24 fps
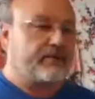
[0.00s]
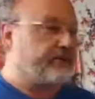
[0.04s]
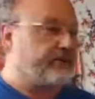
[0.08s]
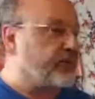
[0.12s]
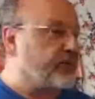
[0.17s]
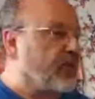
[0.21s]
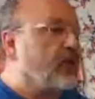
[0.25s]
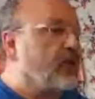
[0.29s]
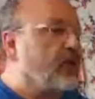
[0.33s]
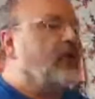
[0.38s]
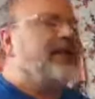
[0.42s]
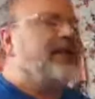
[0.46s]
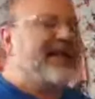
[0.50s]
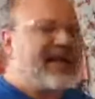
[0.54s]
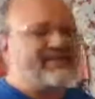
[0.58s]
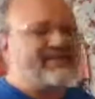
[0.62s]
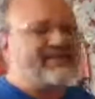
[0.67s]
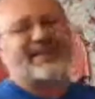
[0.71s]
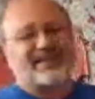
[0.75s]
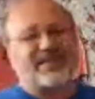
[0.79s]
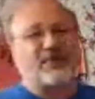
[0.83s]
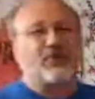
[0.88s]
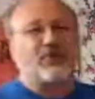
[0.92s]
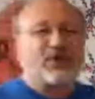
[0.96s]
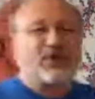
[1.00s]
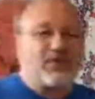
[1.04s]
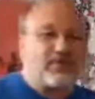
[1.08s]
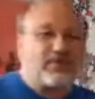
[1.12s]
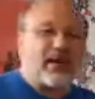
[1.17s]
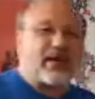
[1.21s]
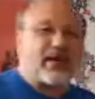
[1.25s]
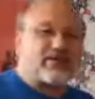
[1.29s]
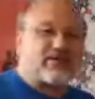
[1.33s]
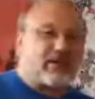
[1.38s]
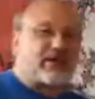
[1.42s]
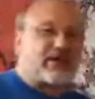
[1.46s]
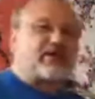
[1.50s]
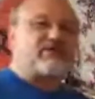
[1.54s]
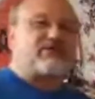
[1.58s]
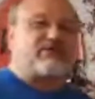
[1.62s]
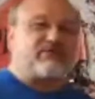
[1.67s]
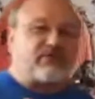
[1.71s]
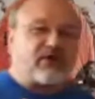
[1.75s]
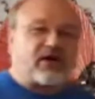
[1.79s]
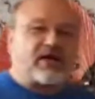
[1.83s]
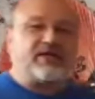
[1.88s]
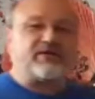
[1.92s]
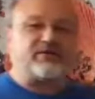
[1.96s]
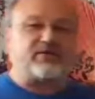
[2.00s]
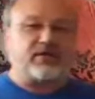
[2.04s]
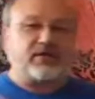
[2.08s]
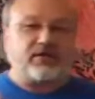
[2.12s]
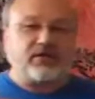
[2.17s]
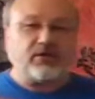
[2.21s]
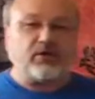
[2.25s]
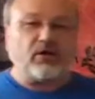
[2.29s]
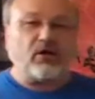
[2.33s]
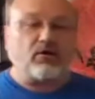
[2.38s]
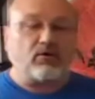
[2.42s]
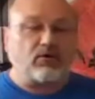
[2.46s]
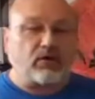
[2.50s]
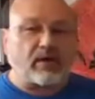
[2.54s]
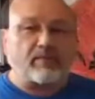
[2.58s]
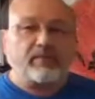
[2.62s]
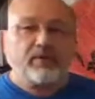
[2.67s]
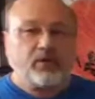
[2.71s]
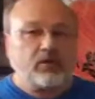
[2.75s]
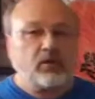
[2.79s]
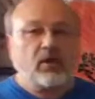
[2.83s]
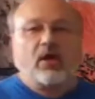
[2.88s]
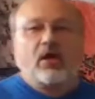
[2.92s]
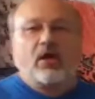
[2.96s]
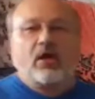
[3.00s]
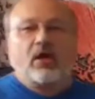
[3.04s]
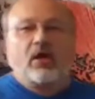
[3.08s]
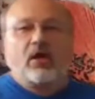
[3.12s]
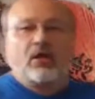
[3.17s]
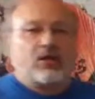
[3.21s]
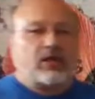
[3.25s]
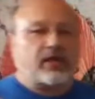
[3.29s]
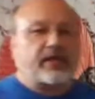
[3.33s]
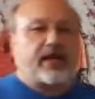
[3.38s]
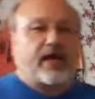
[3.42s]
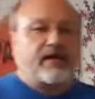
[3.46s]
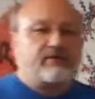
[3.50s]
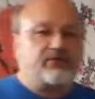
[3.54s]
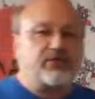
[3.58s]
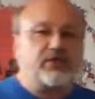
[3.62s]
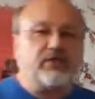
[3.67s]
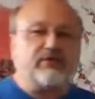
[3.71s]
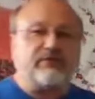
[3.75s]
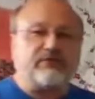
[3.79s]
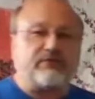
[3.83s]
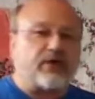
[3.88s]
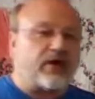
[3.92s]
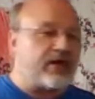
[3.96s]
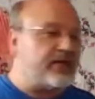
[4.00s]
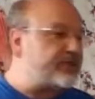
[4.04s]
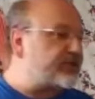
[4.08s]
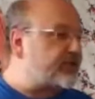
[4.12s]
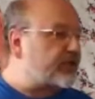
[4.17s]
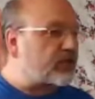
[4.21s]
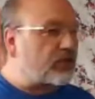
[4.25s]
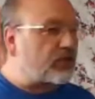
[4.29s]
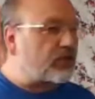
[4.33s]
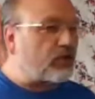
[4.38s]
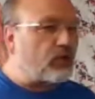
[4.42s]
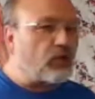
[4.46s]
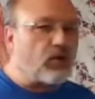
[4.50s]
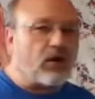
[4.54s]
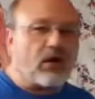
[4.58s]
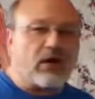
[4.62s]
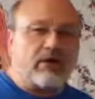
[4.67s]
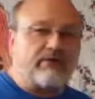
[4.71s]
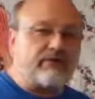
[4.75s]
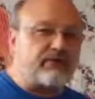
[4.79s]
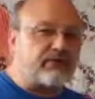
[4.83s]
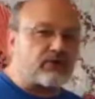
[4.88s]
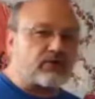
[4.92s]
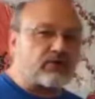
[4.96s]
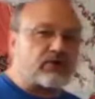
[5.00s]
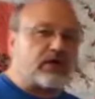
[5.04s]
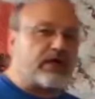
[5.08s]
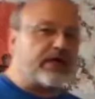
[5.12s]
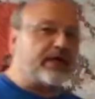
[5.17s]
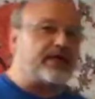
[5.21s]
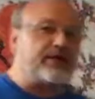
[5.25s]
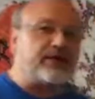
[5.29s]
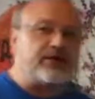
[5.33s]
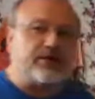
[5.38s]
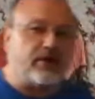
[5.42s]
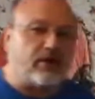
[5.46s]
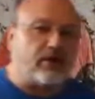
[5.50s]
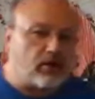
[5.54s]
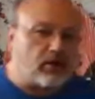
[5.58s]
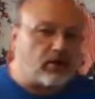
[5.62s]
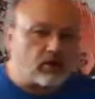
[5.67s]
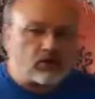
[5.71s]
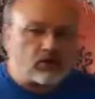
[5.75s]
Yeah, but Sensei, what about like a fight that, like I've seen fights that go on for like, 2